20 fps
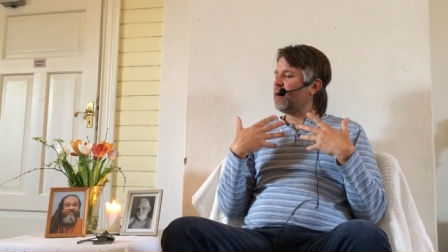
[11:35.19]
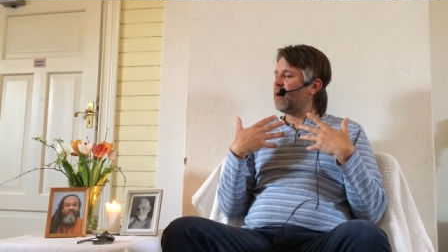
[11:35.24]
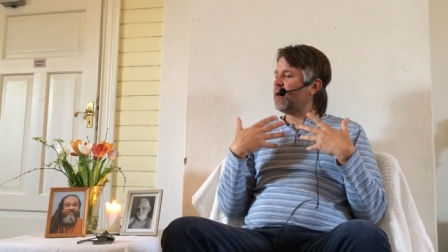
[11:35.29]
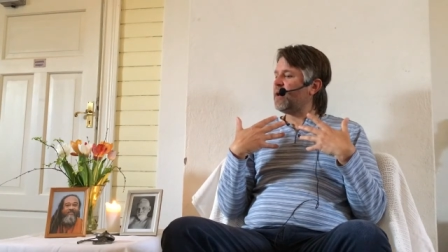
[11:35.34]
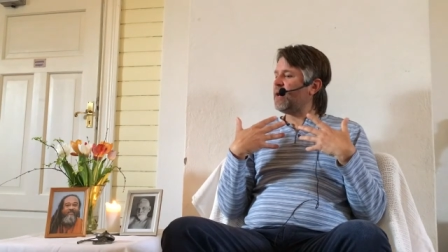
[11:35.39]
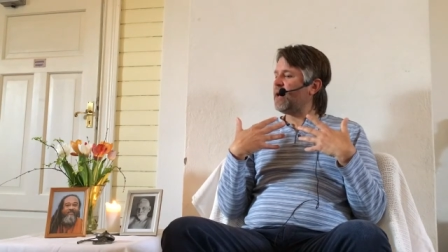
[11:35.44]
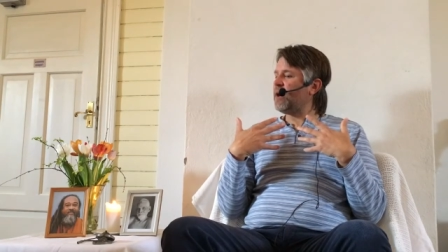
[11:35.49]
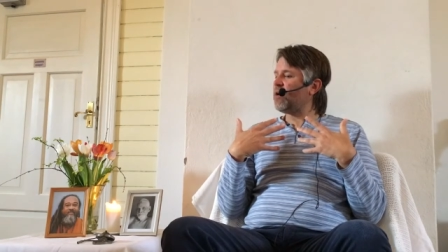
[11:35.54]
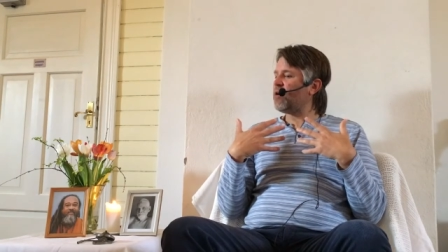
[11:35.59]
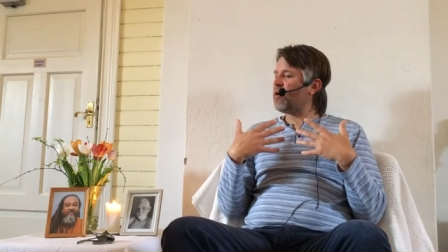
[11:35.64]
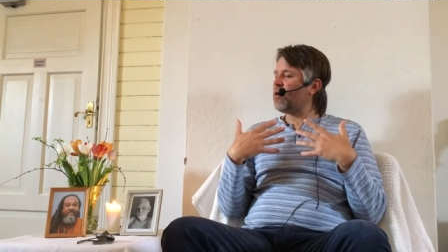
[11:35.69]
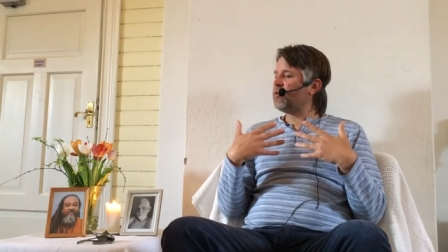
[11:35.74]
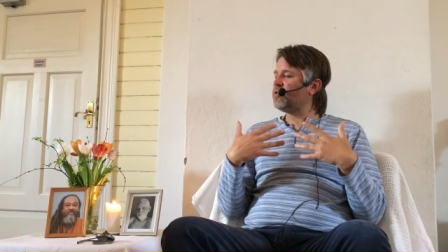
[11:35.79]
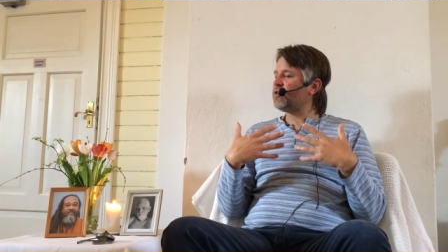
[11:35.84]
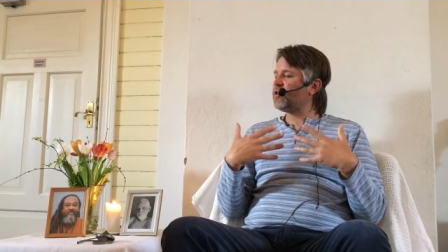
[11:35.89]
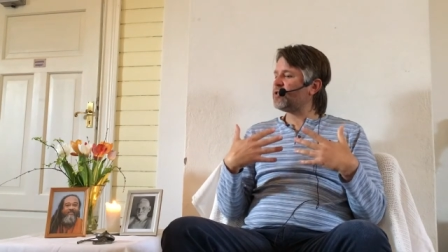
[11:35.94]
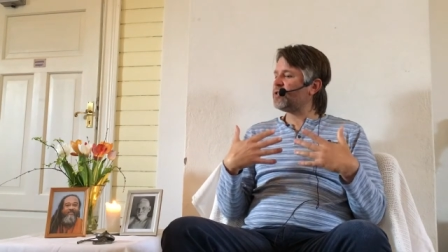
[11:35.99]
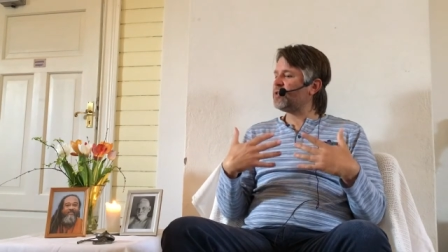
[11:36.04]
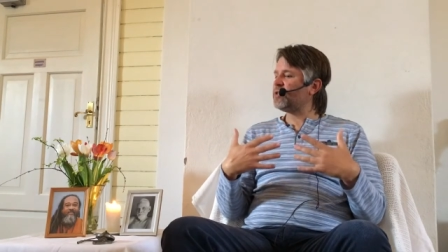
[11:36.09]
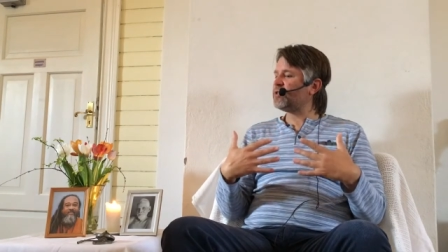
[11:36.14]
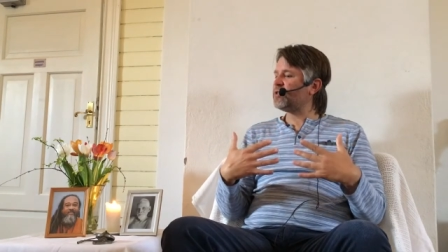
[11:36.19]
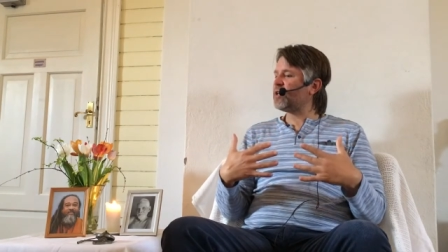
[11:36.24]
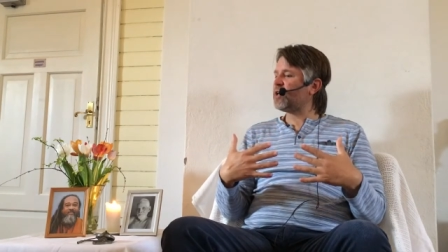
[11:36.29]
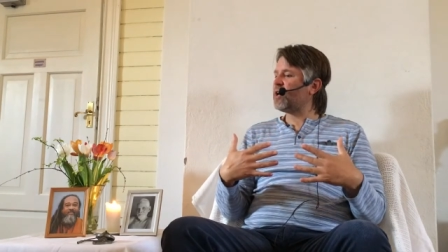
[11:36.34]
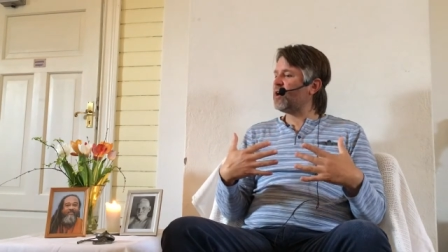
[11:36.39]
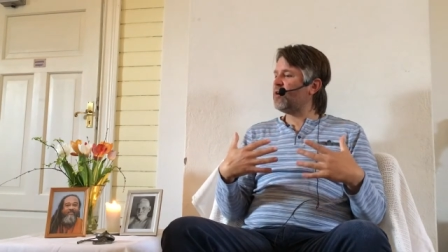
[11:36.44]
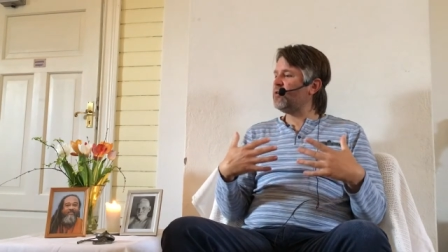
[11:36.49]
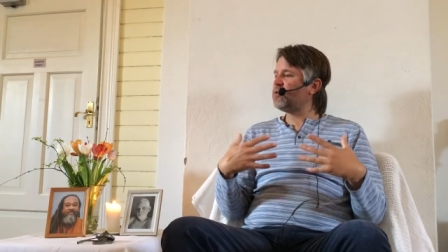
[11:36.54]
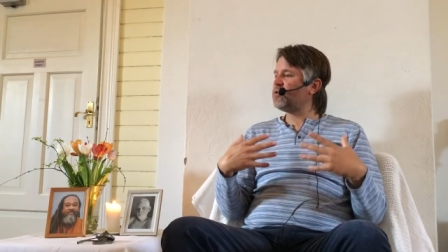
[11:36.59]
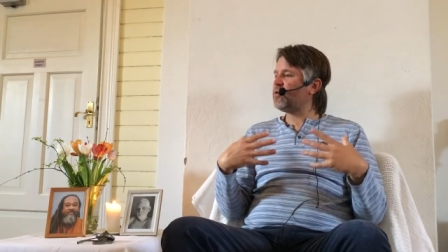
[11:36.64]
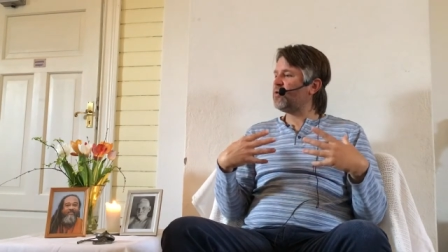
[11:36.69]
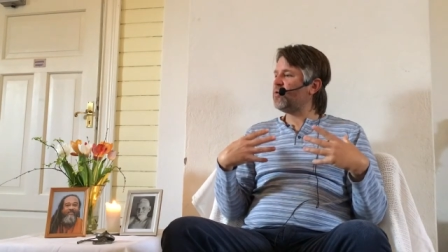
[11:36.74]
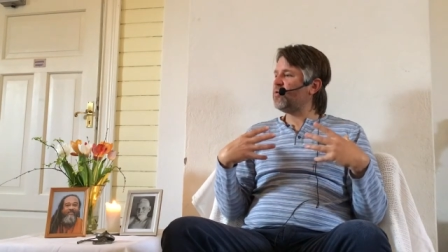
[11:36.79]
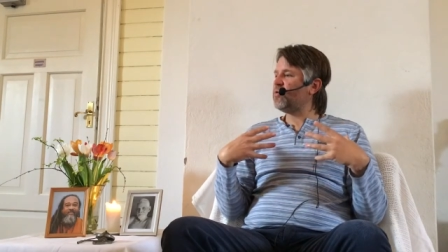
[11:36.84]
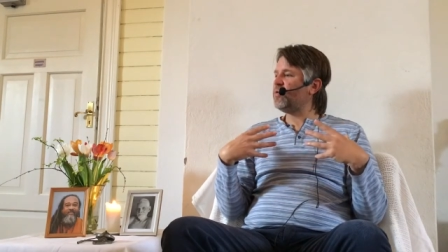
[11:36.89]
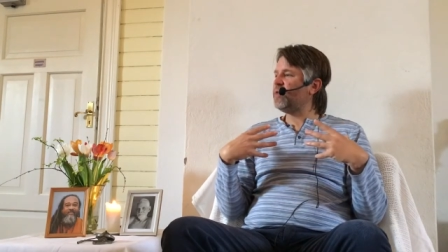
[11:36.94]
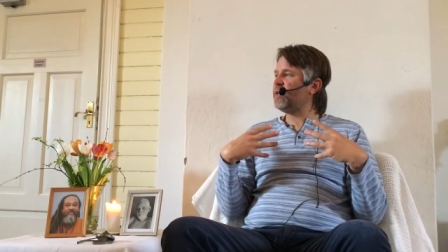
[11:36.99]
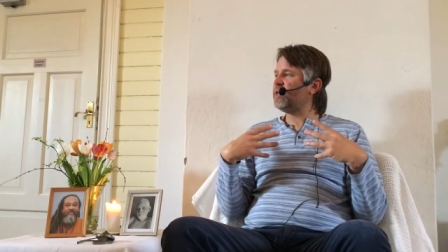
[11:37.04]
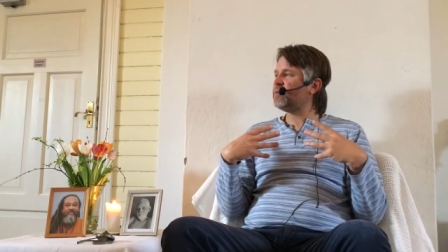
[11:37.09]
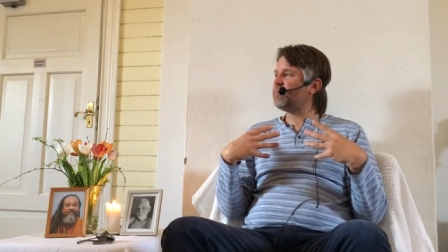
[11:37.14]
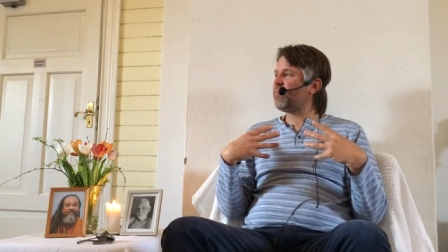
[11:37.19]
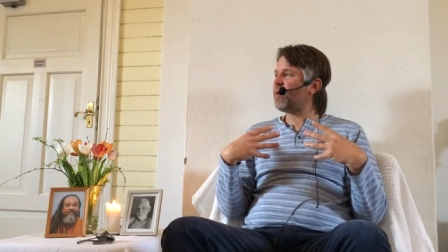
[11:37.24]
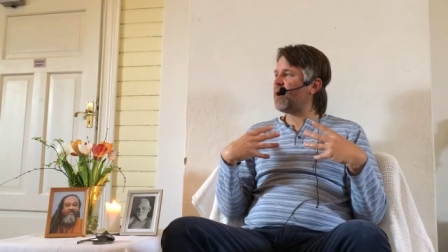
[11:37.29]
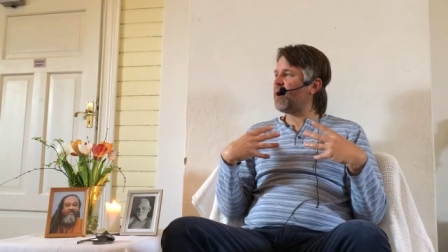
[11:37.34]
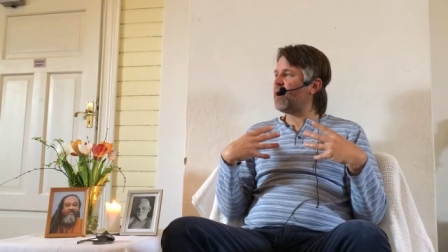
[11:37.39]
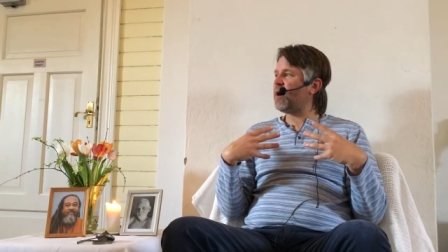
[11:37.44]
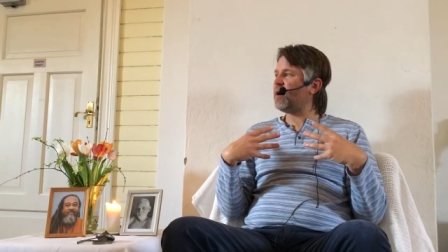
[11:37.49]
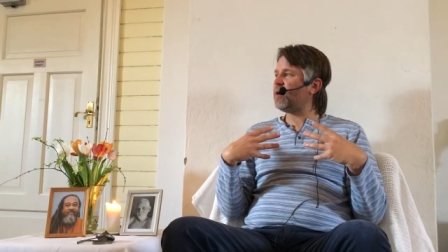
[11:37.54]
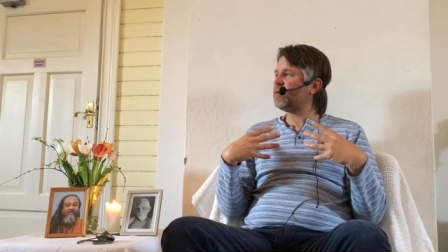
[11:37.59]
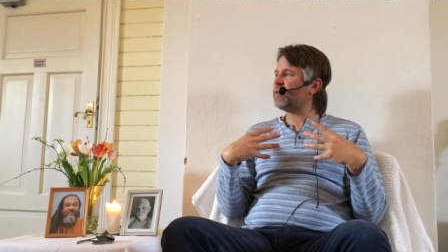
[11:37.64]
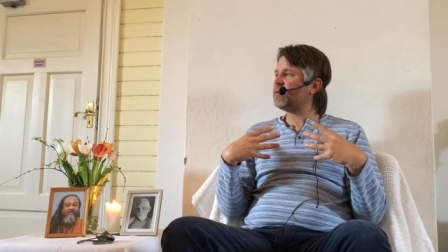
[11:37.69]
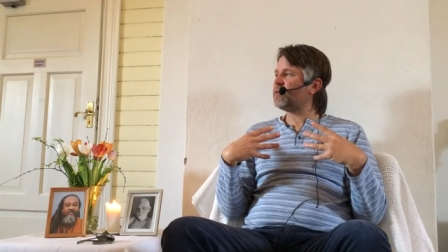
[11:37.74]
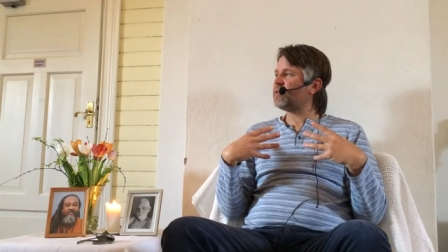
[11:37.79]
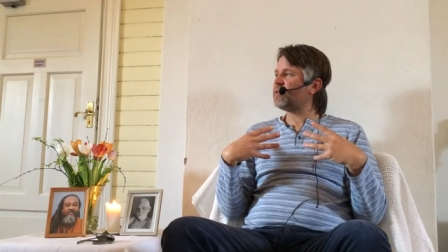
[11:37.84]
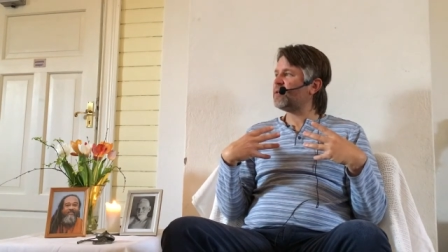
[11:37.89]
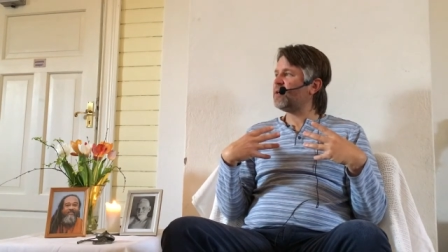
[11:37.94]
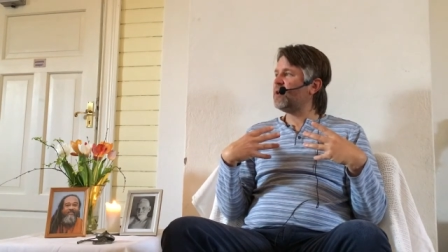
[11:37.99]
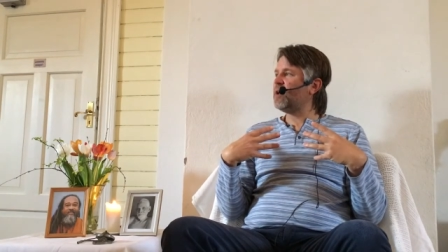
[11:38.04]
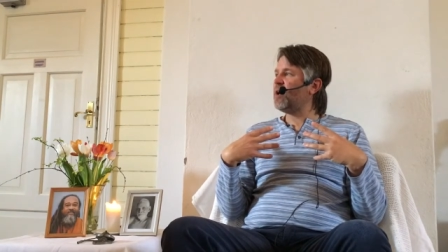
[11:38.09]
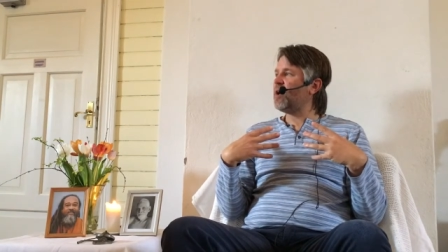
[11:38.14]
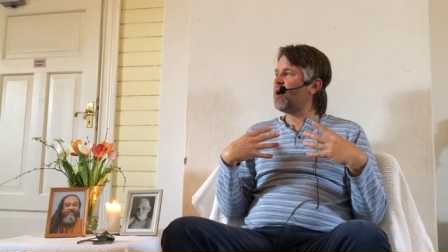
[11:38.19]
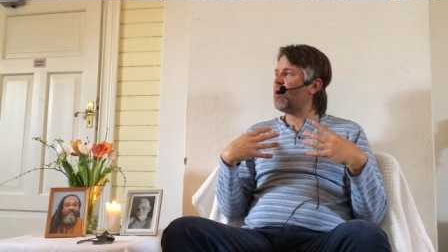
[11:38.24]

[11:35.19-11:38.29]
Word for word: Allow consciousness to go to all these parts.